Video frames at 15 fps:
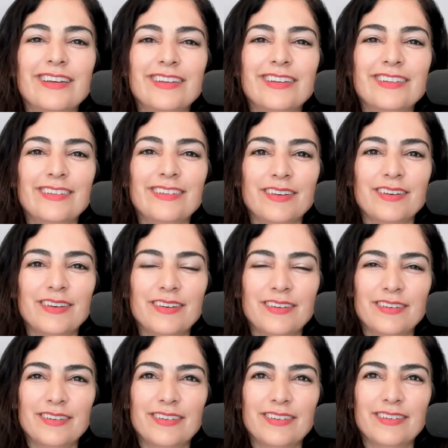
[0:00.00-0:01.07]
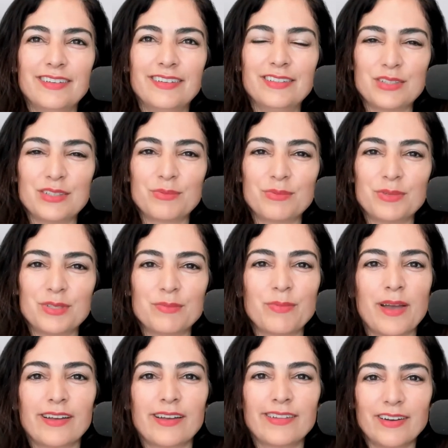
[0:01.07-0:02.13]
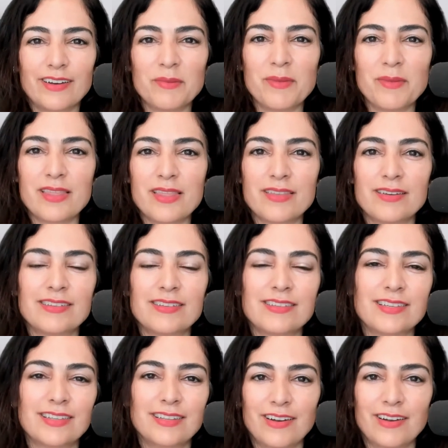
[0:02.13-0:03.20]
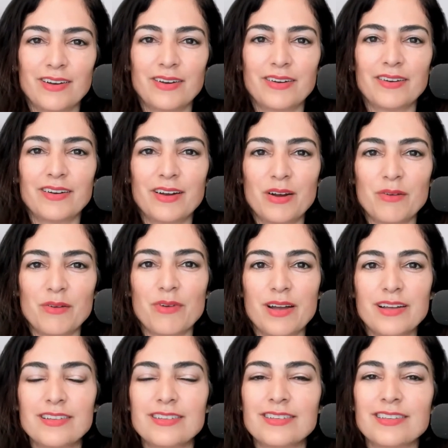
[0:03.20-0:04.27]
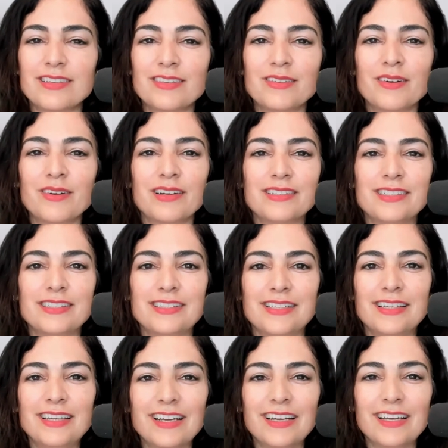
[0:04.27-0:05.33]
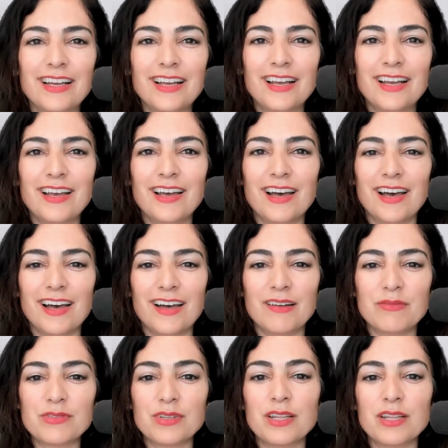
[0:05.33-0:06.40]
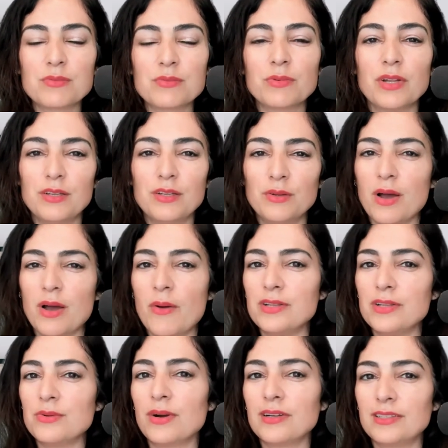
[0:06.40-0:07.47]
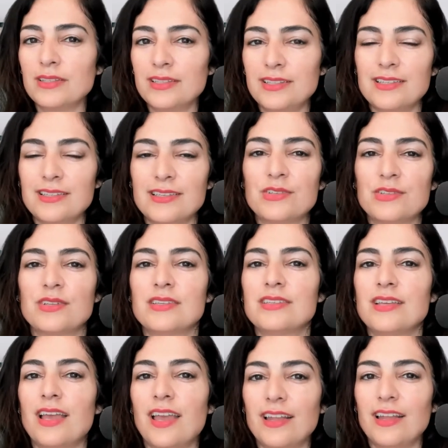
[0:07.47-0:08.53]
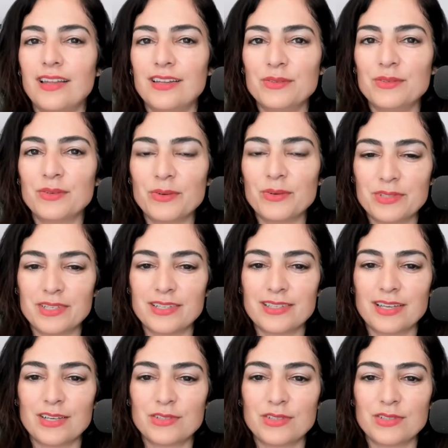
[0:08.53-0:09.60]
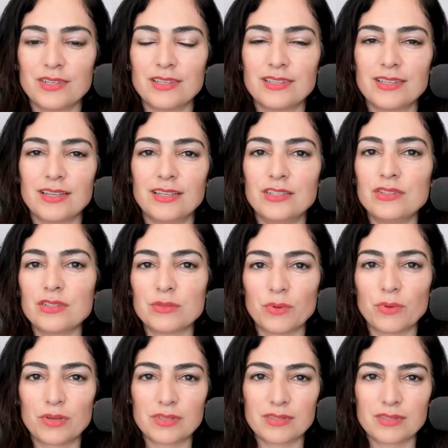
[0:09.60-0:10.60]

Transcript: to just respect her methods and her, her rights to RTT. Uh, so that's what I do now. I do RTT sessions and I do coaching sessions, and it just works